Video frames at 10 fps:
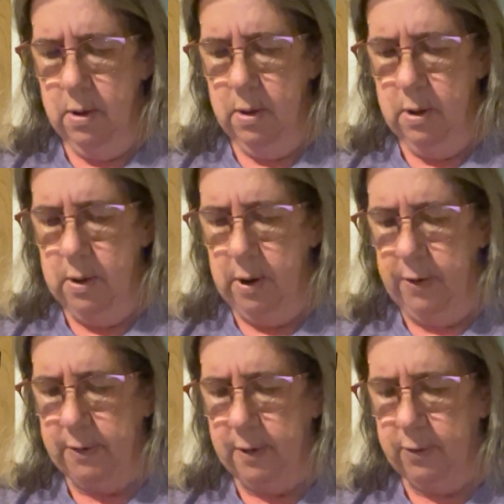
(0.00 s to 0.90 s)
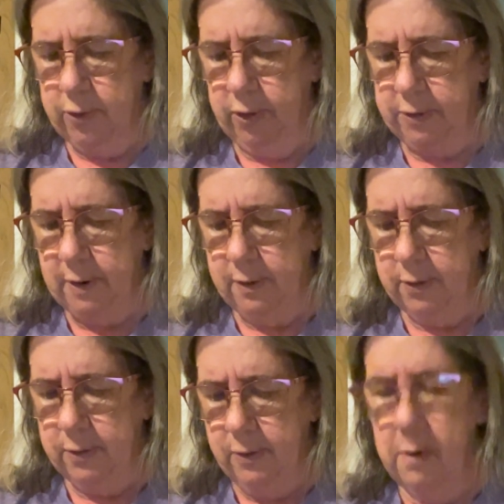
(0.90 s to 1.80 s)
And then she started
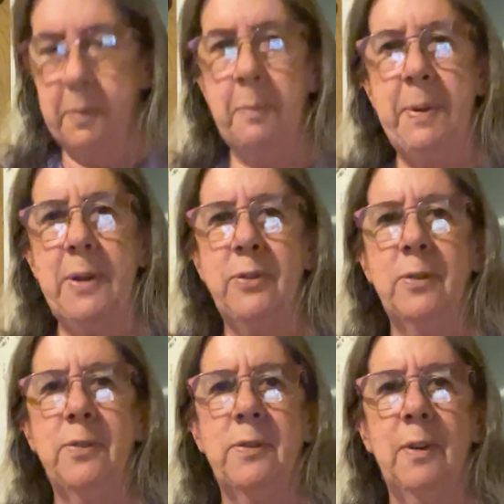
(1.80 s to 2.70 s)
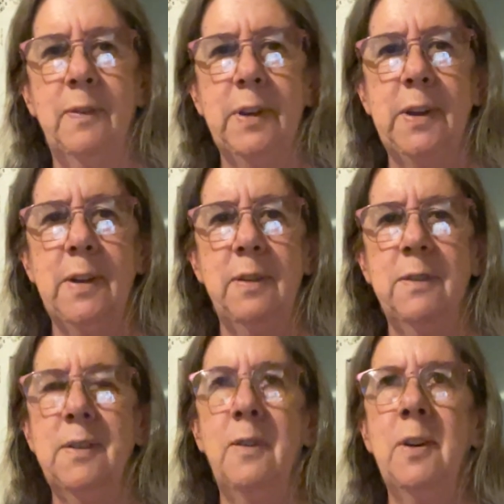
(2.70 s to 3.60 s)
showing him the pictures of the kittens.
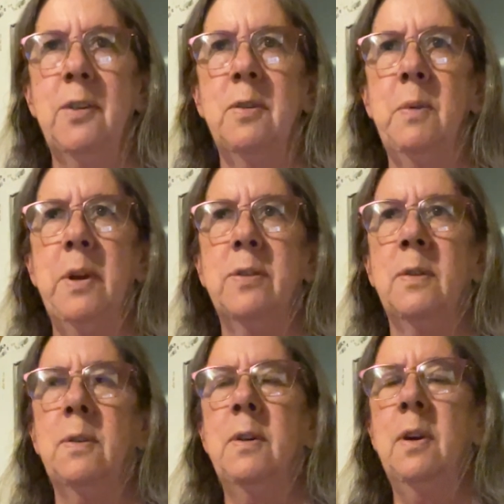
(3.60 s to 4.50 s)
They're only 2 weeks old,